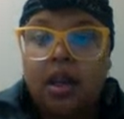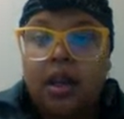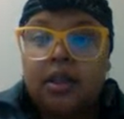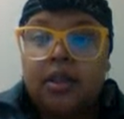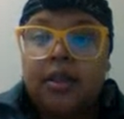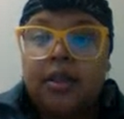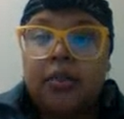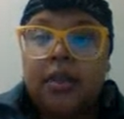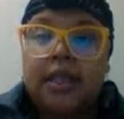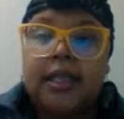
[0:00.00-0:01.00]
So this
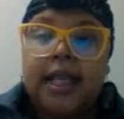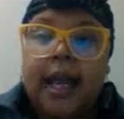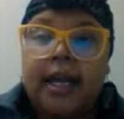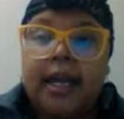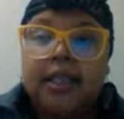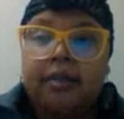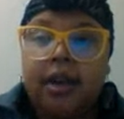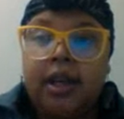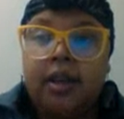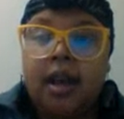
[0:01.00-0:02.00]
one is a tad
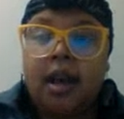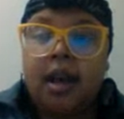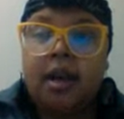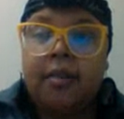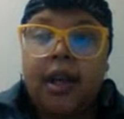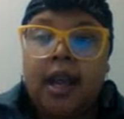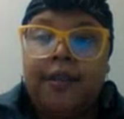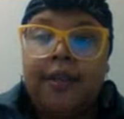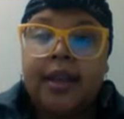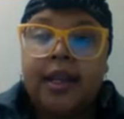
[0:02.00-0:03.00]
different. I gave
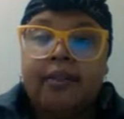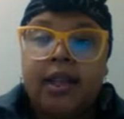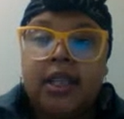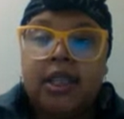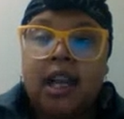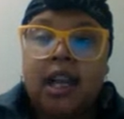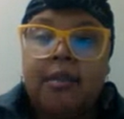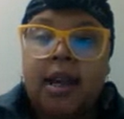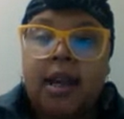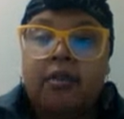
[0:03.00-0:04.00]
you the definition of a
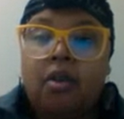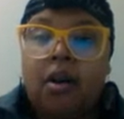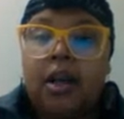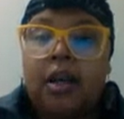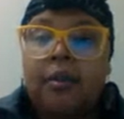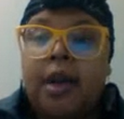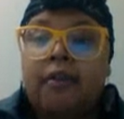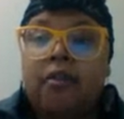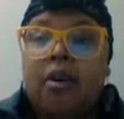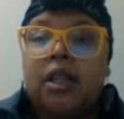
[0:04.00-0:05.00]
metaphor, and a
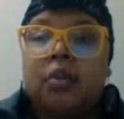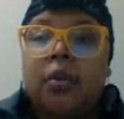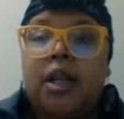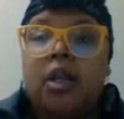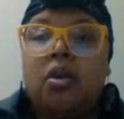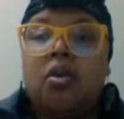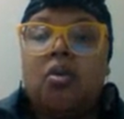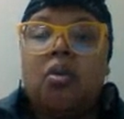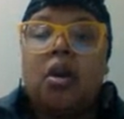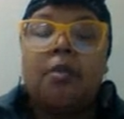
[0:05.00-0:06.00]
metaphor is when
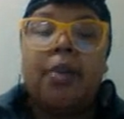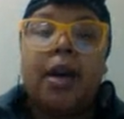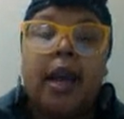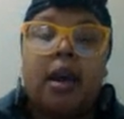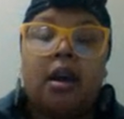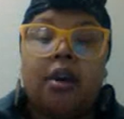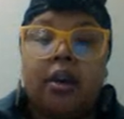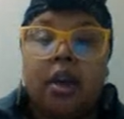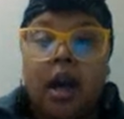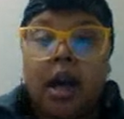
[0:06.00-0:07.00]
you
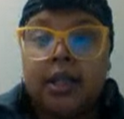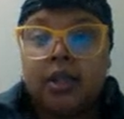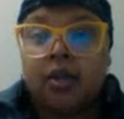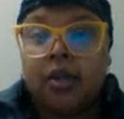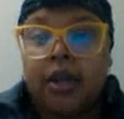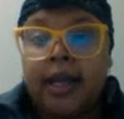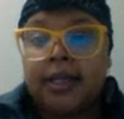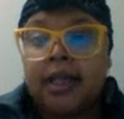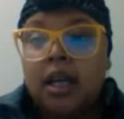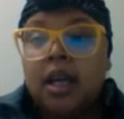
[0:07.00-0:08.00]
compare two
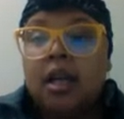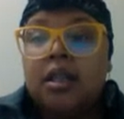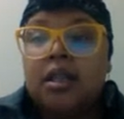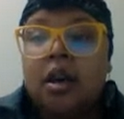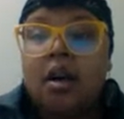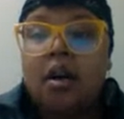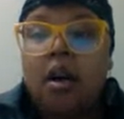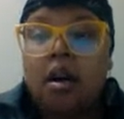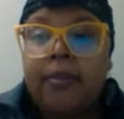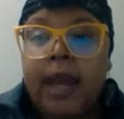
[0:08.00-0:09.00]
things. So
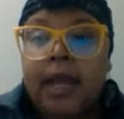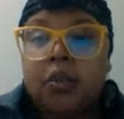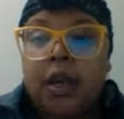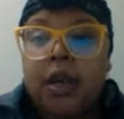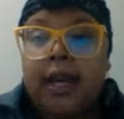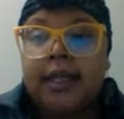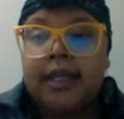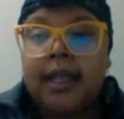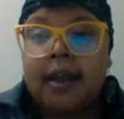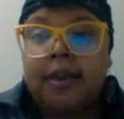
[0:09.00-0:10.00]
on page
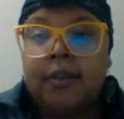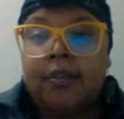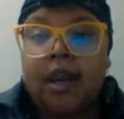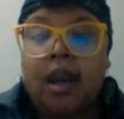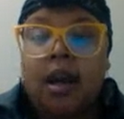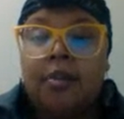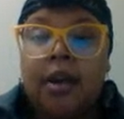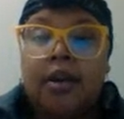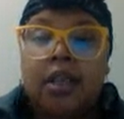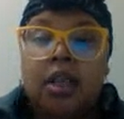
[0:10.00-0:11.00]
197,
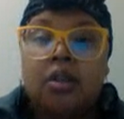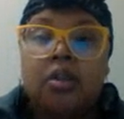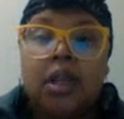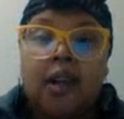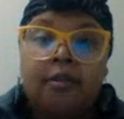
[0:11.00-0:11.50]
there is a use of